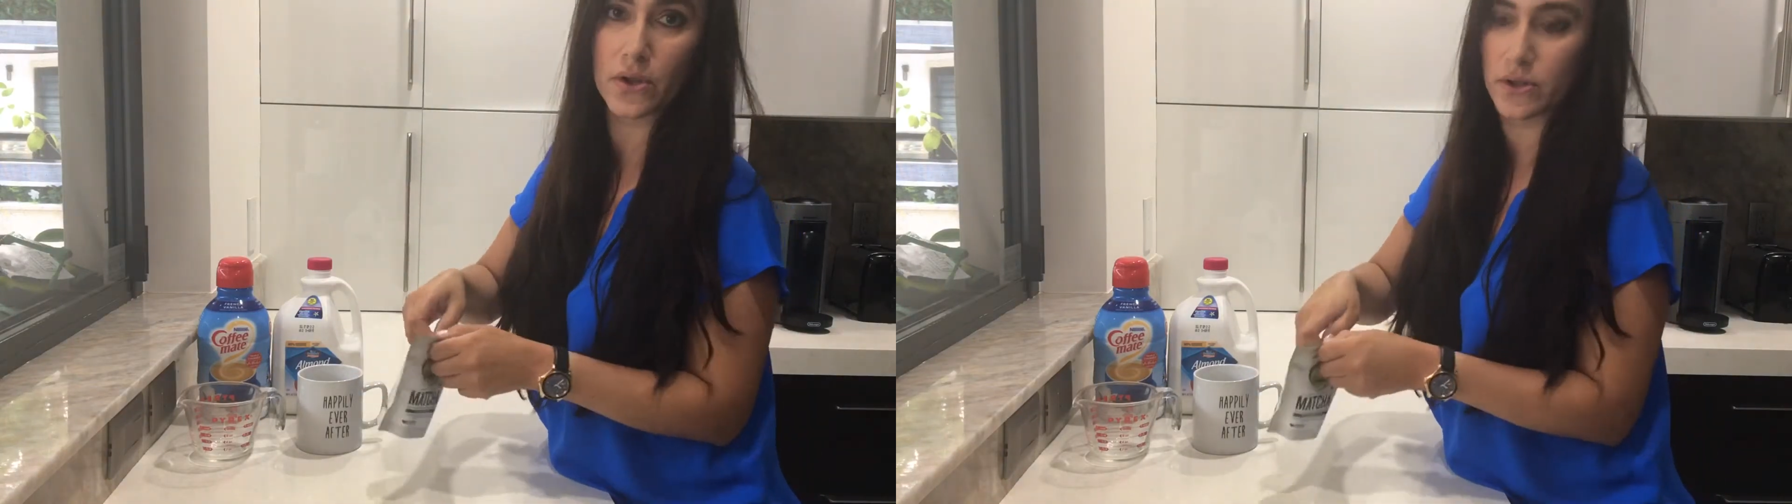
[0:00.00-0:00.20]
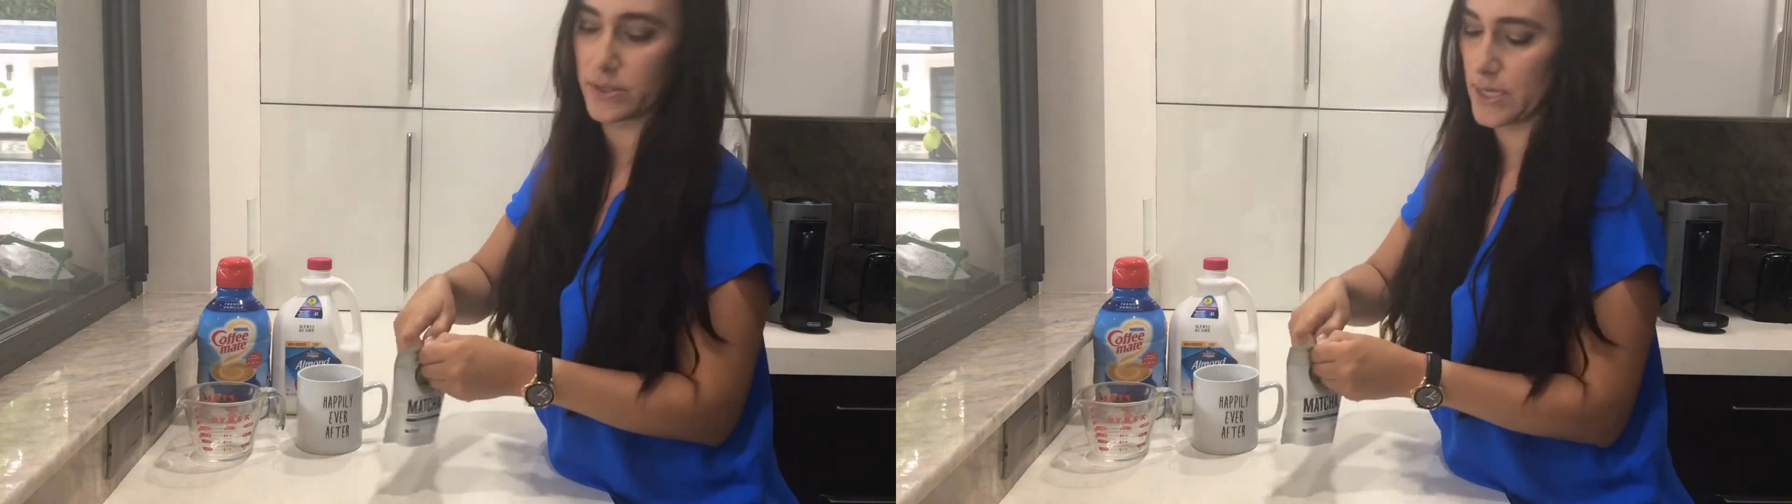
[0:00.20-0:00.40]

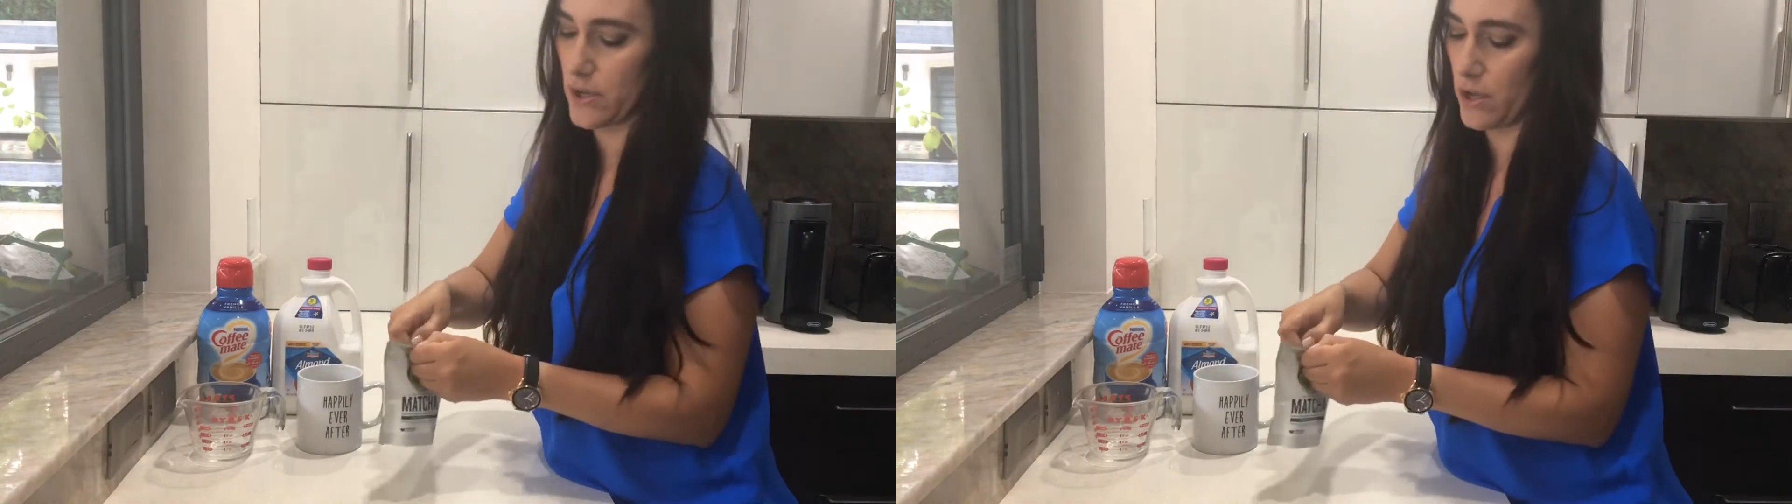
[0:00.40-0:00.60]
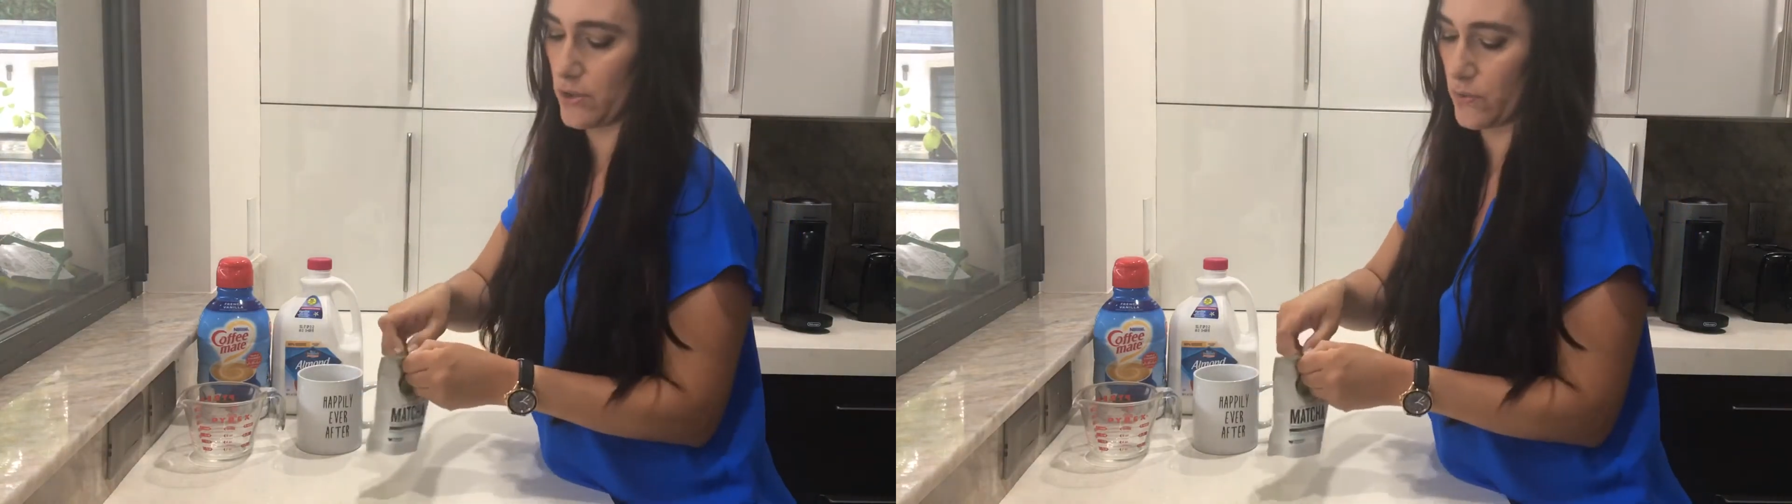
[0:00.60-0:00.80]
than
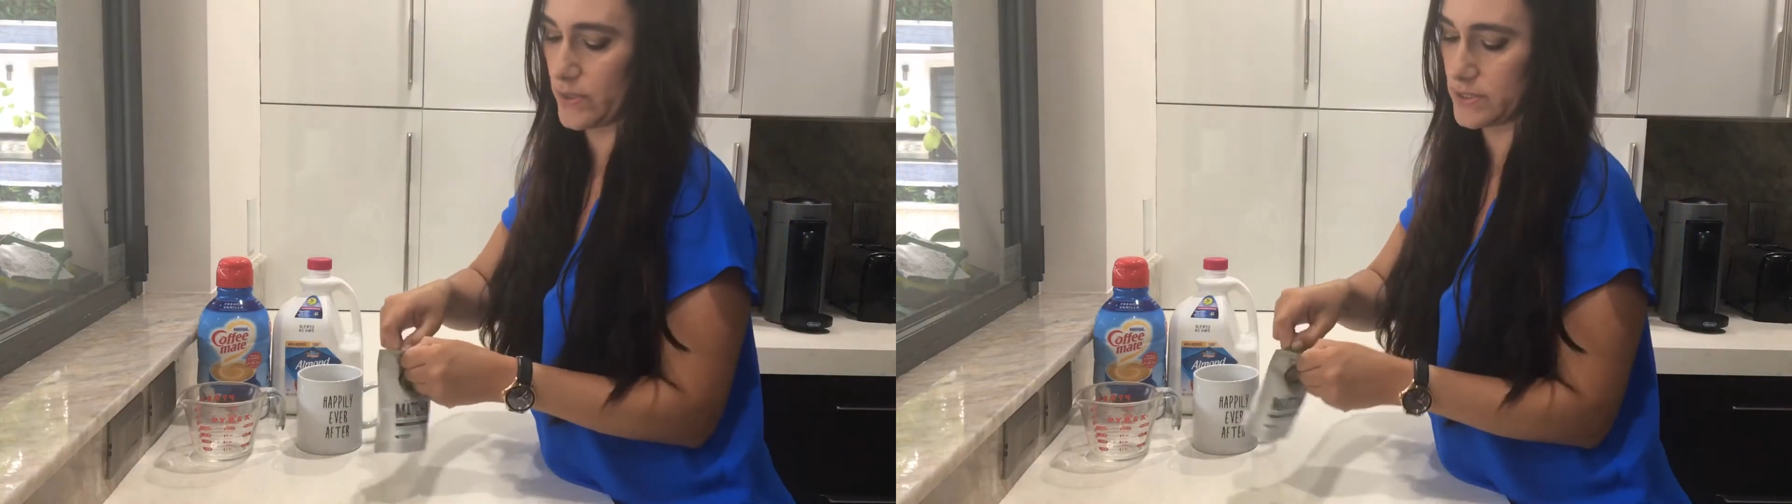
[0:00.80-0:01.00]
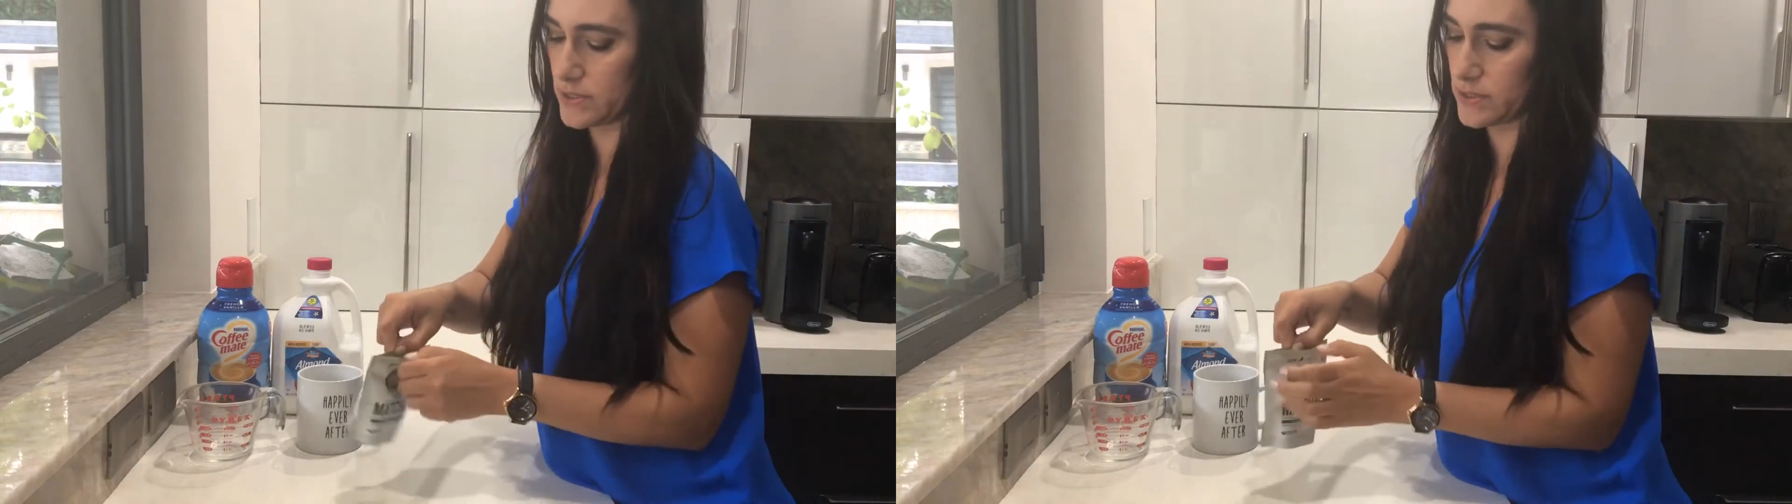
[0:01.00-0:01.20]
other
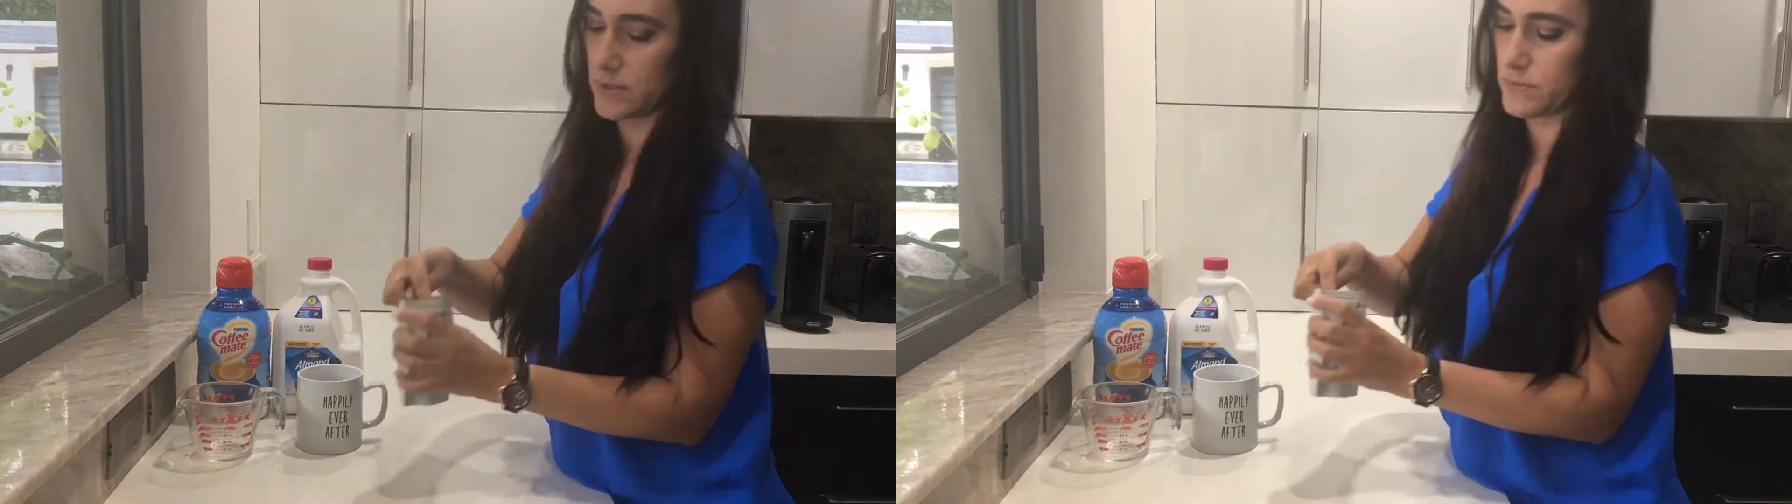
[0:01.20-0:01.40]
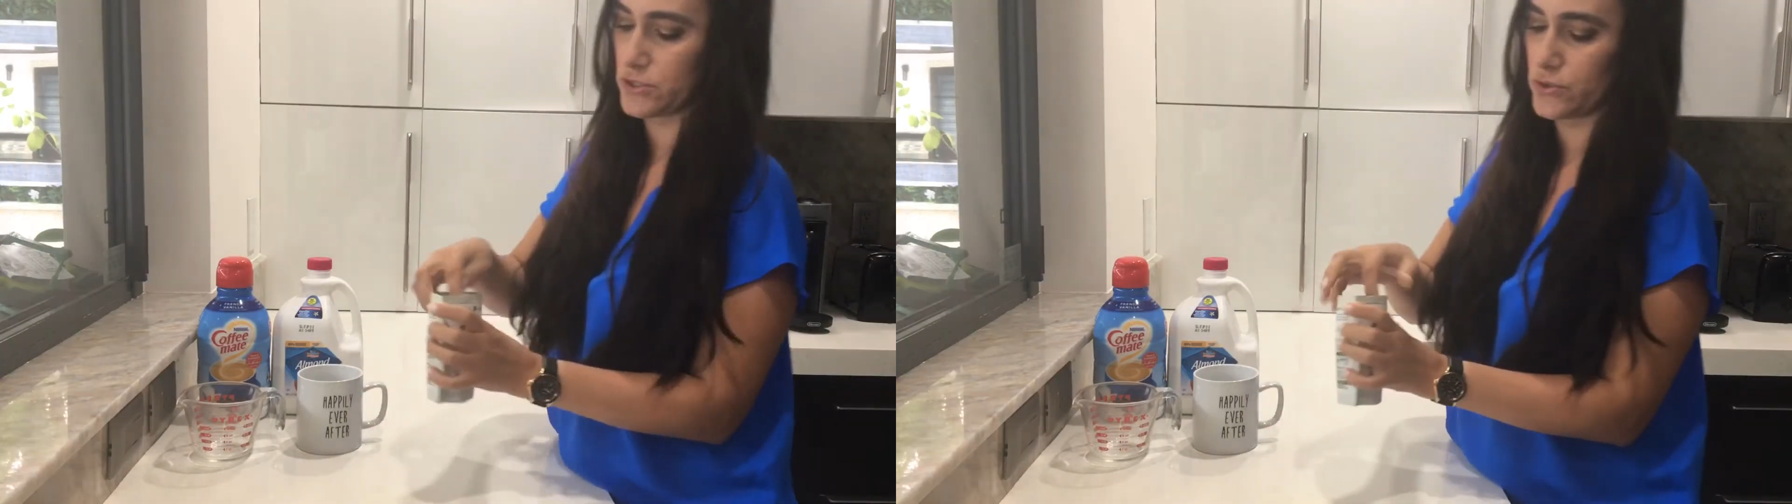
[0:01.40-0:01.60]
ones. Let
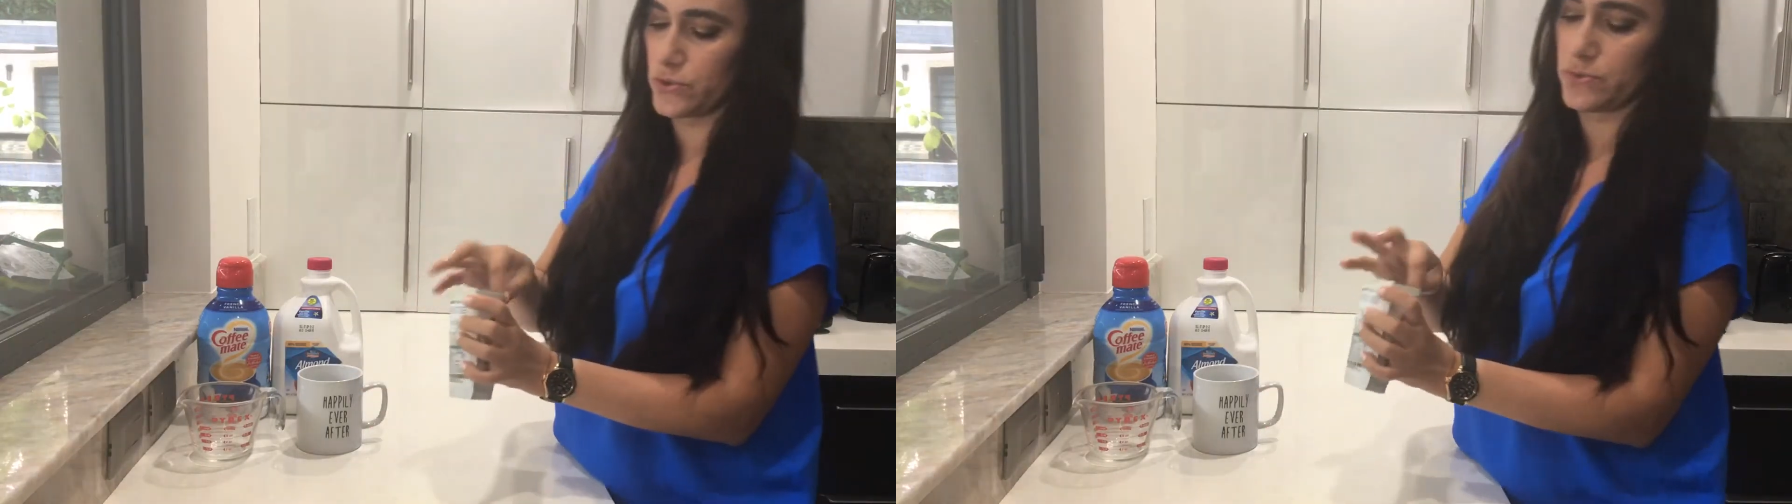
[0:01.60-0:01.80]
me show you.